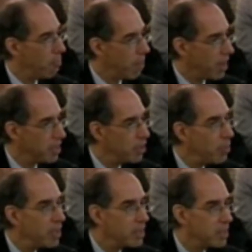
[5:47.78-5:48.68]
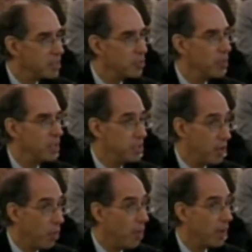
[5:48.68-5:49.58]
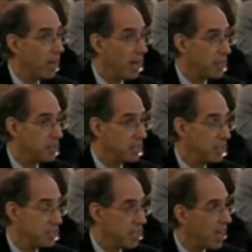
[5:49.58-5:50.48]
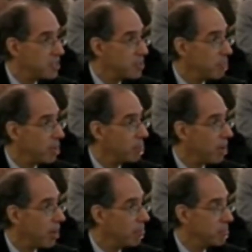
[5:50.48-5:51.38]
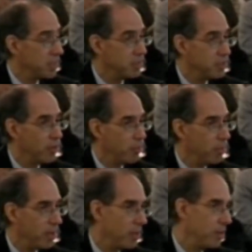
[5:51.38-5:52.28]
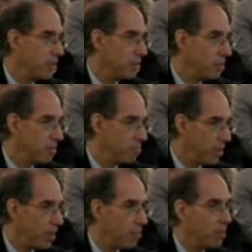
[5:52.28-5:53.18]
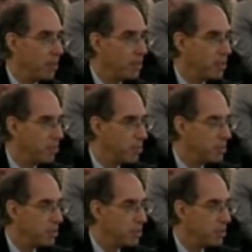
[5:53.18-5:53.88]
by doing this, we don't want to actually exacerbate problems. And so, to pick on a pick up on a theme that was